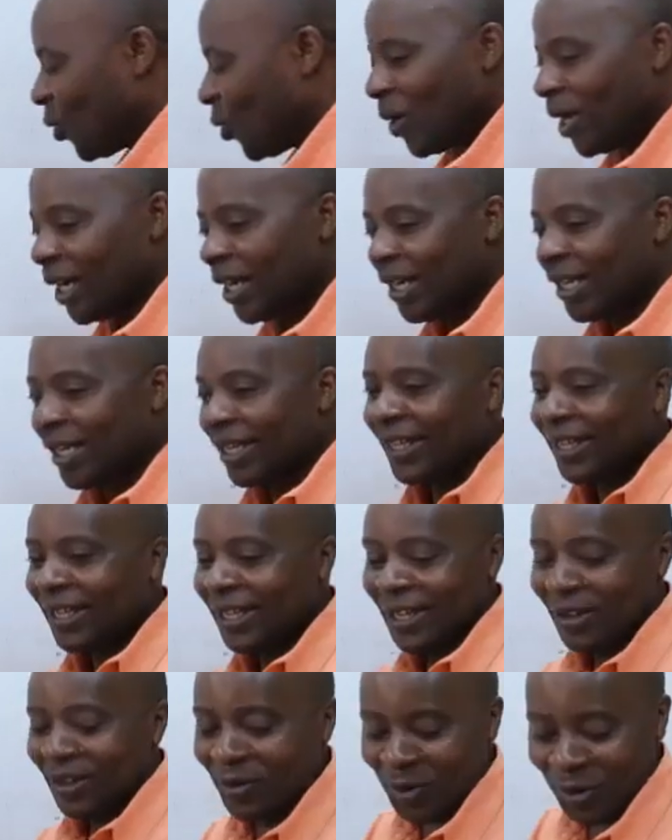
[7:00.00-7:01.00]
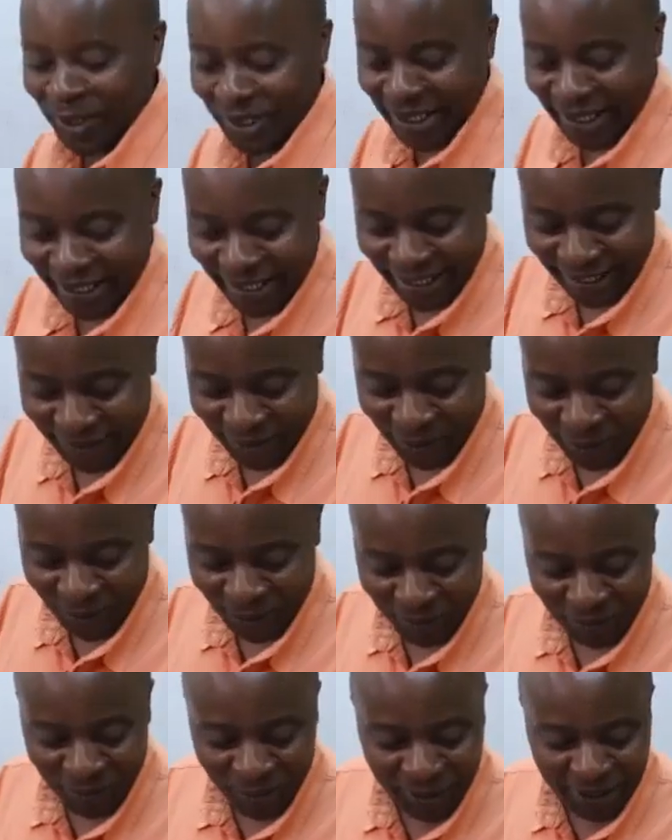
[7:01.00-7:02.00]
all. You're not studying at all.
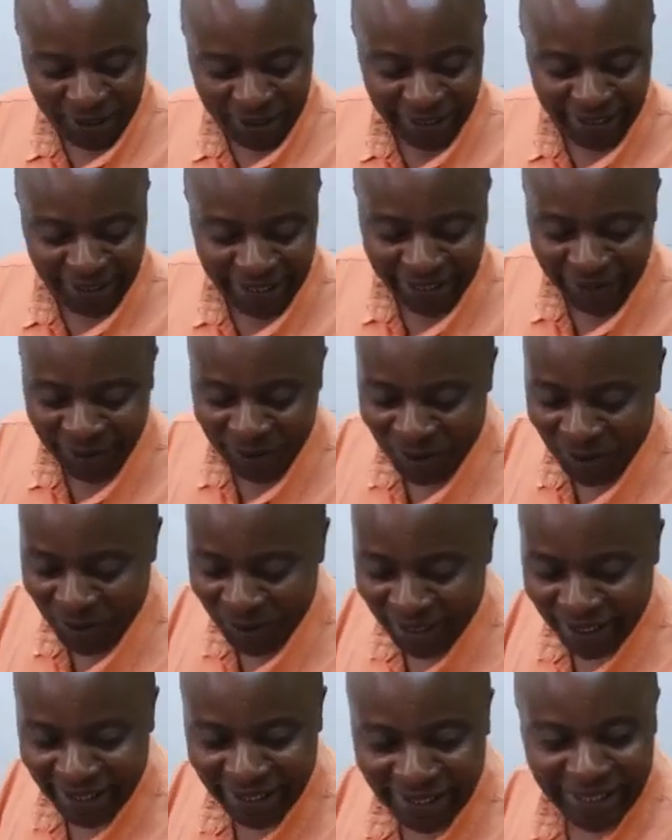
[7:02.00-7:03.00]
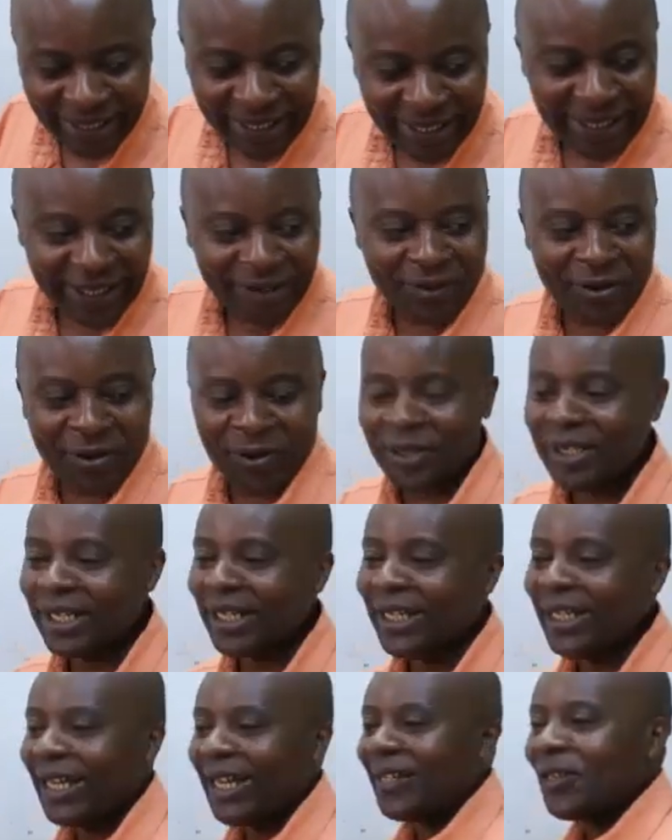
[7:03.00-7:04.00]
If you're not studying at all, if you're not
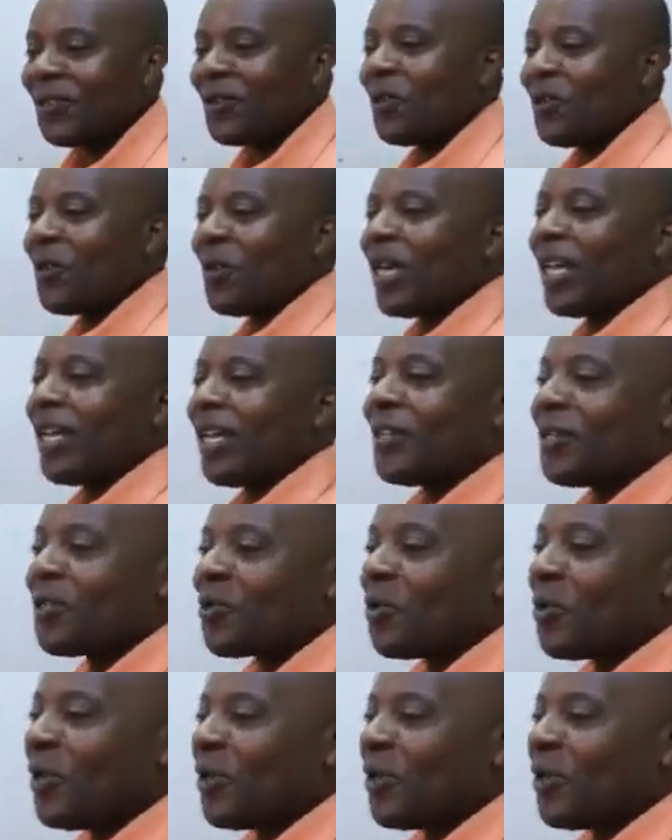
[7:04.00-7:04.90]
studying at all. So